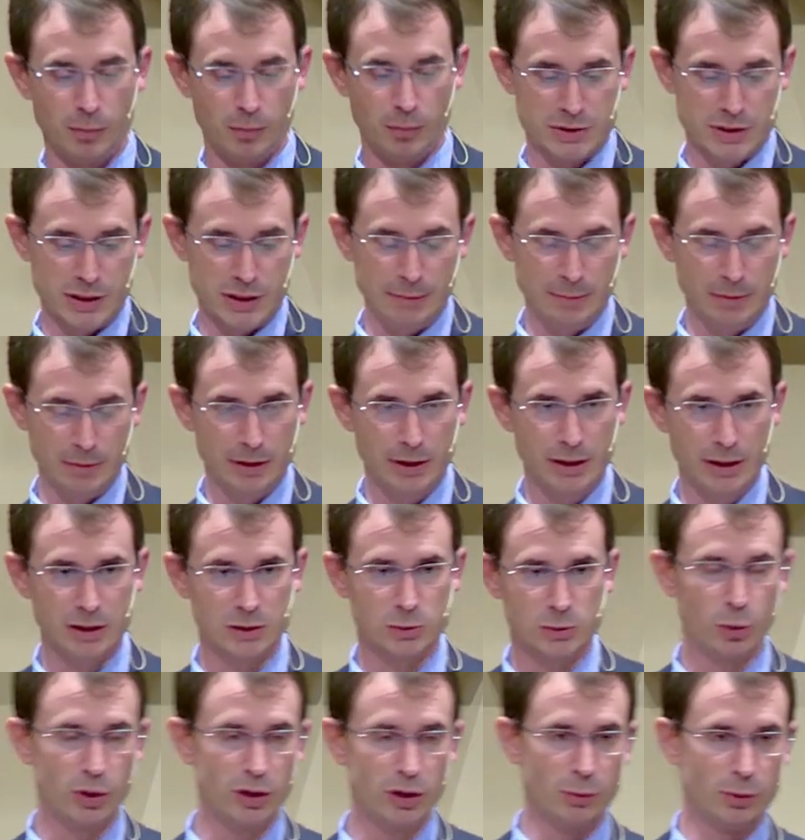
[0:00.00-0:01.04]
same thing
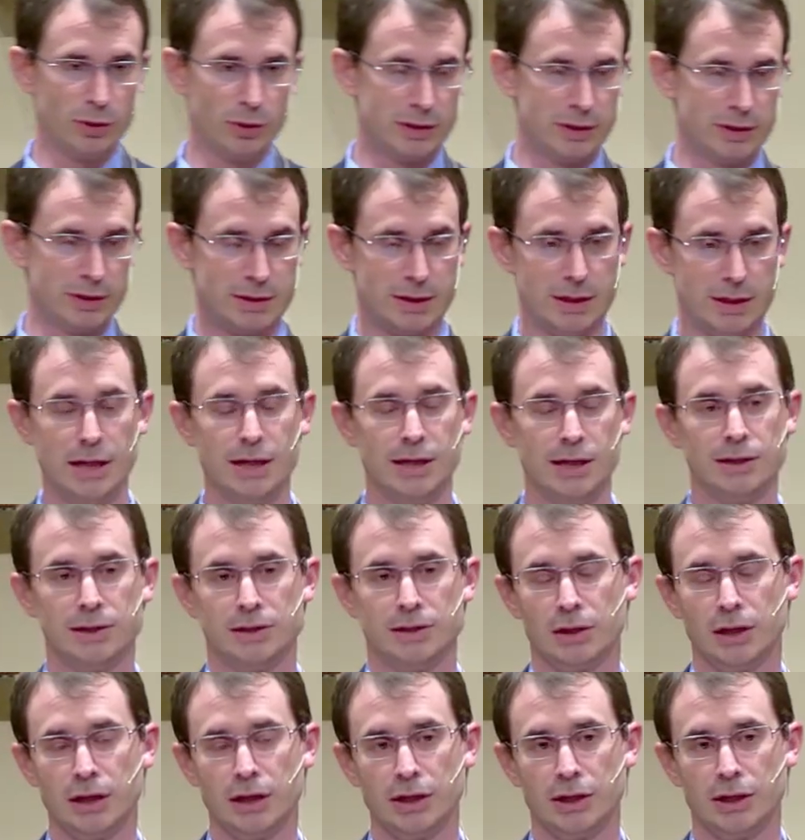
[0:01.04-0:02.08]
as we would say
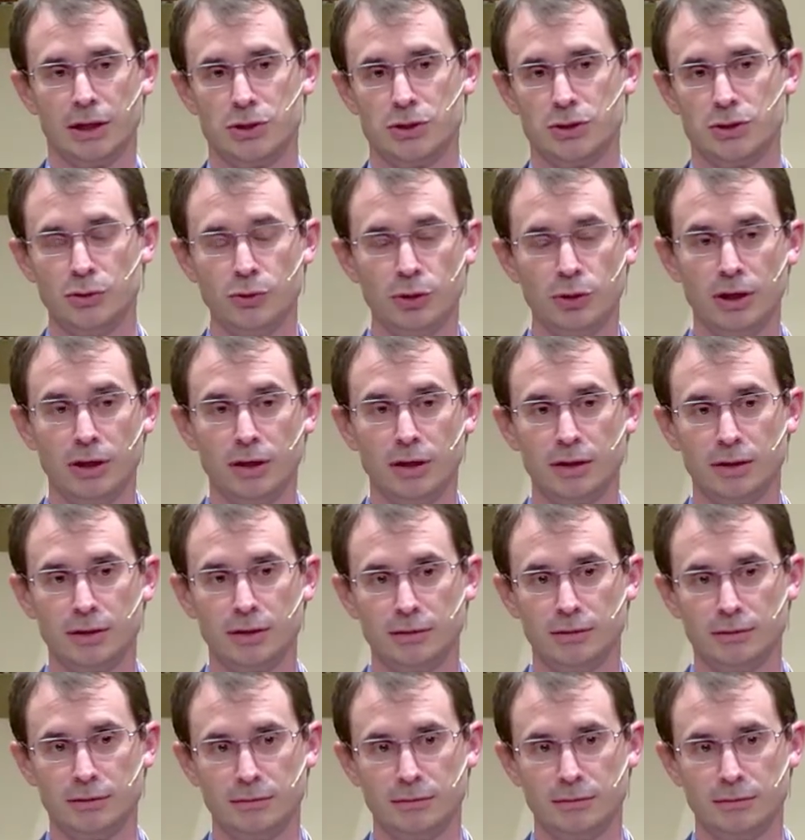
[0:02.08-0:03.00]
it's like a student